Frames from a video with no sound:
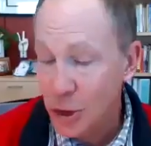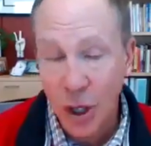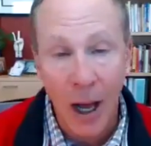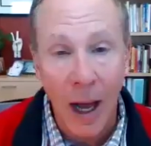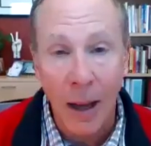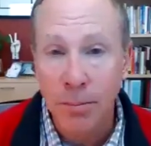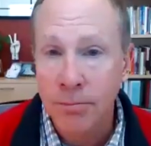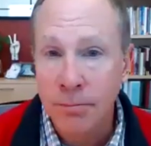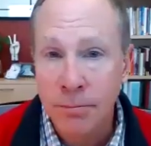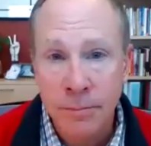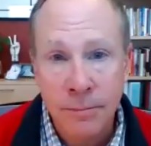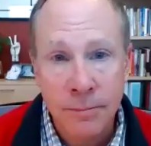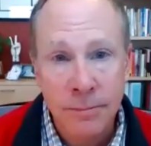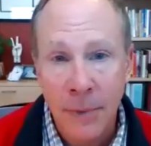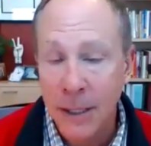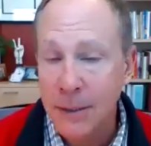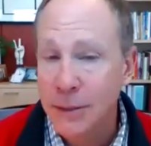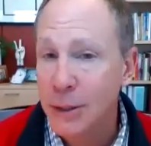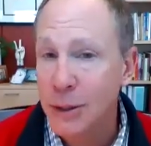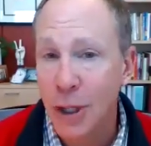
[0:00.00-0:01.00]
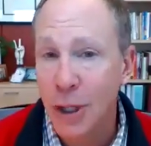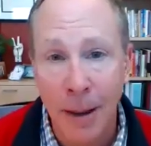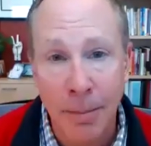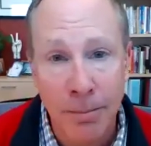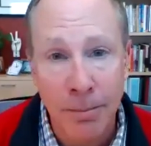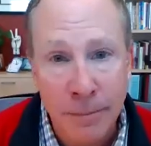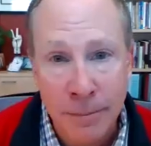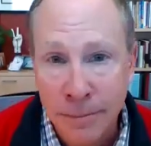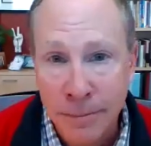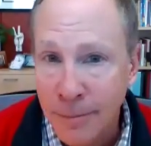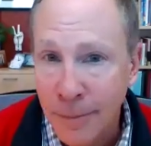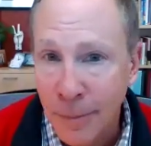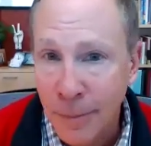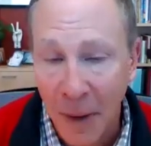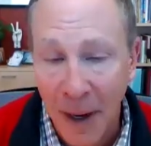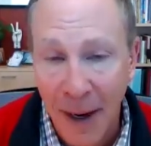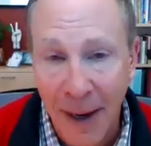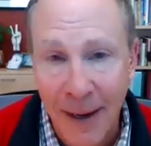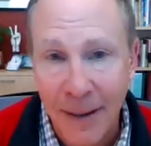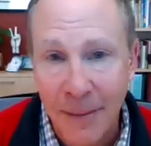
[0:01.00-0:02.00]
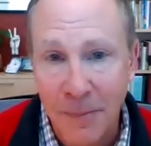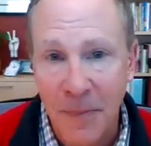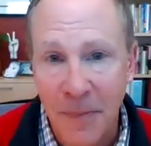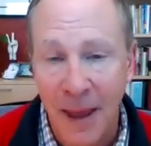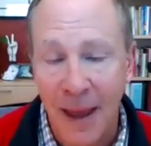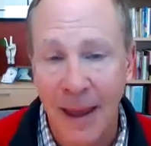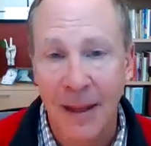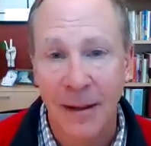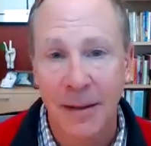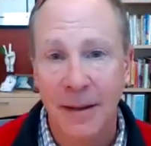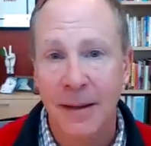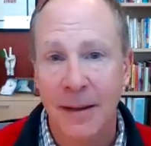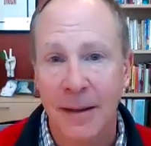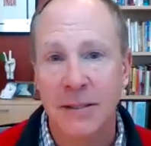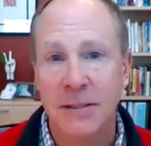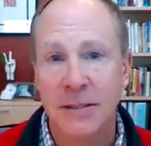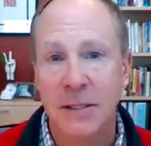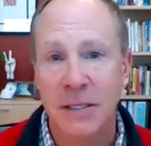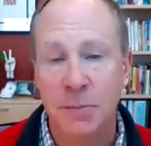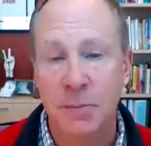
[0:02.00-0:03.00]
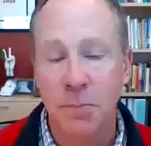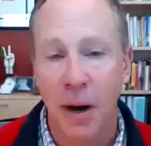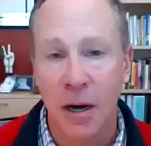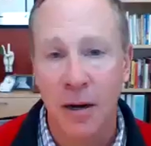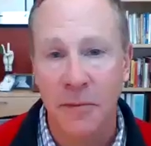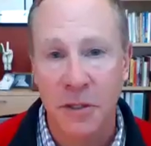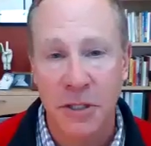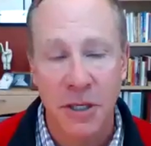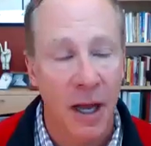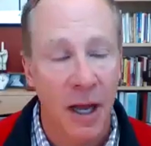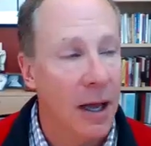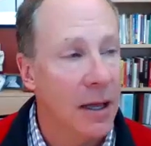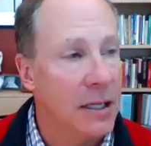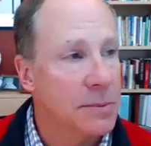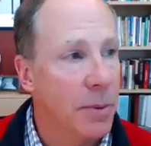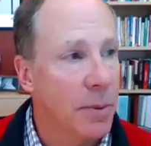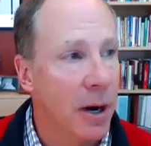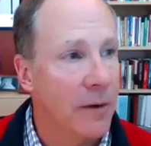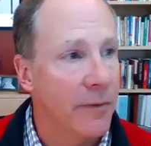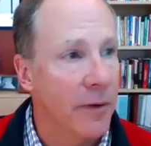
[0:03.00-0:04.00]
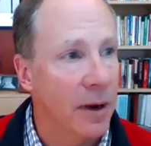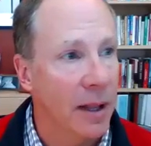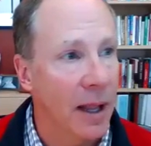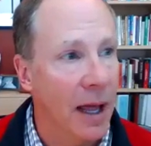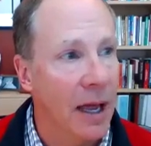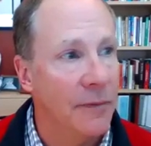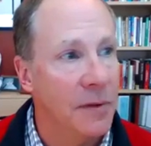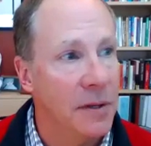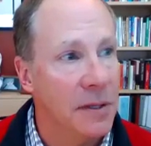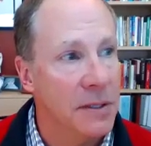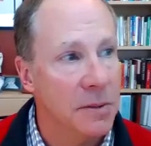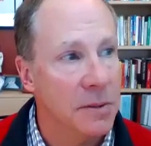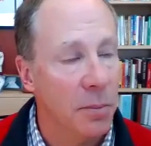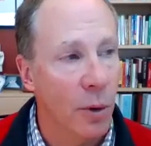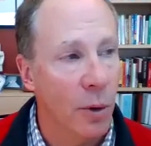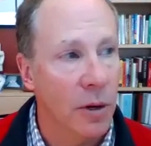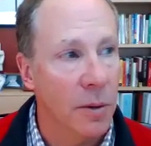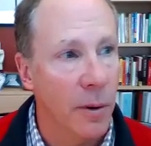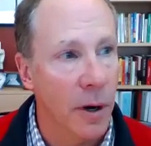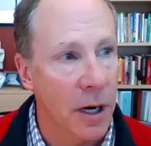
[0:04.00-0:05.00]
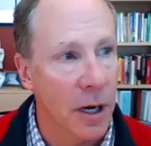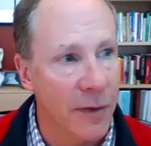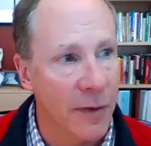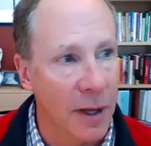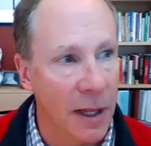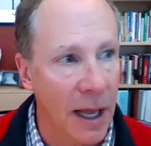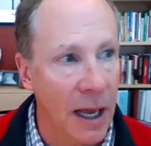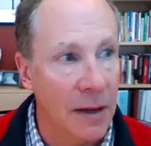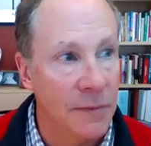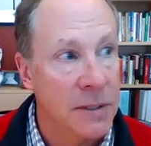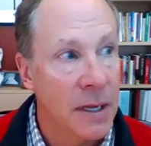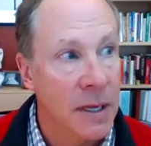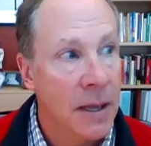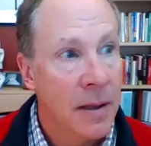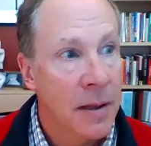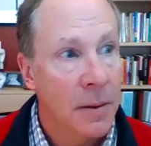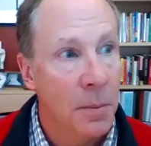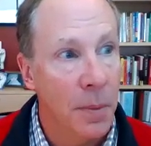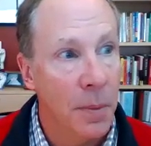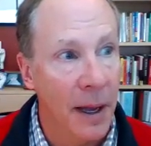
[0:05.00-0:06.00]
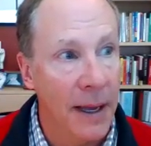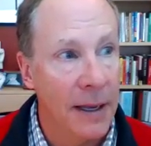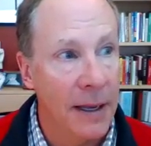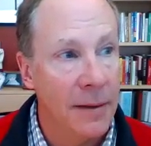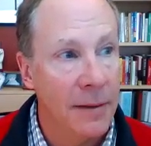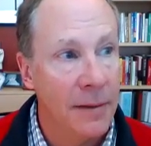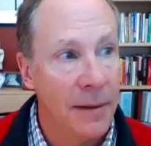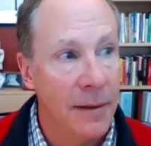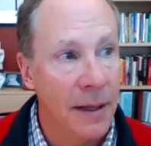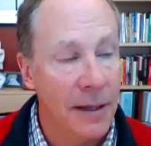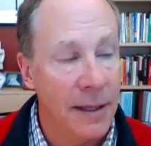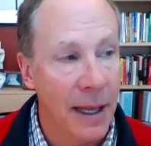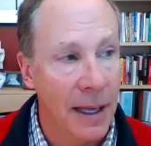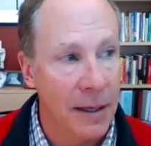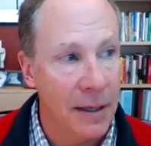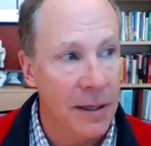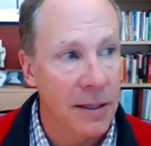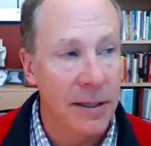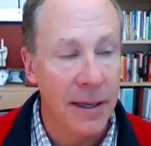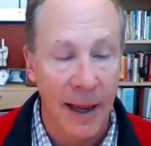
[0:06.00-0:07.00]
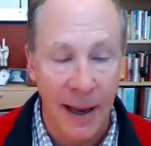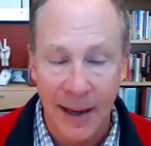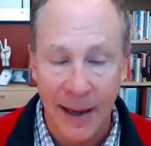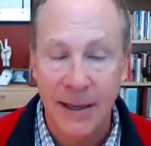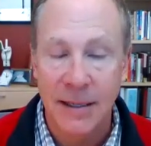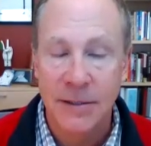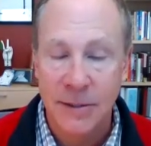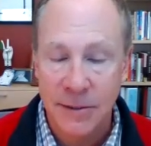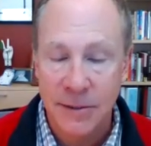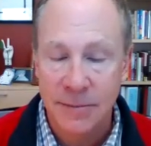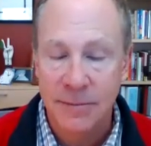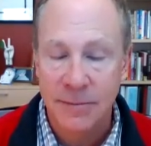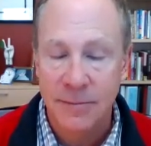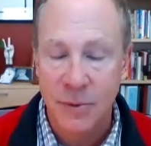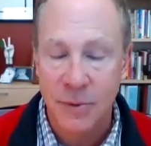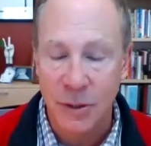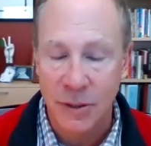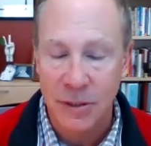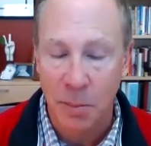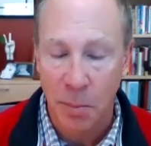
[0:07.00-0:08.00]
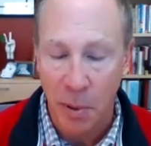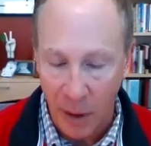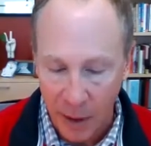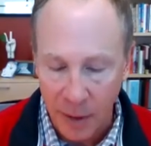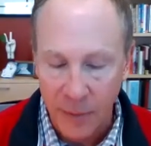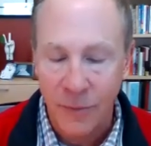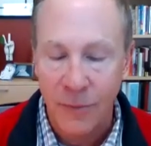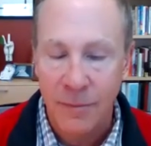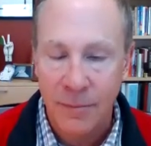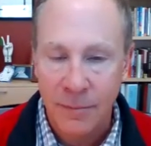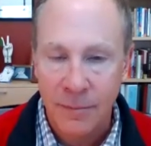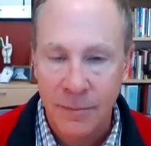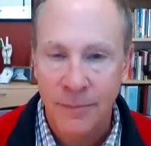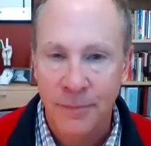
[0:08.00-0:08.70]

a job. It's a job, right? And it's part of the job. It's part of our life, and it's an important part of our lives. But at the end of the day, it's just a part.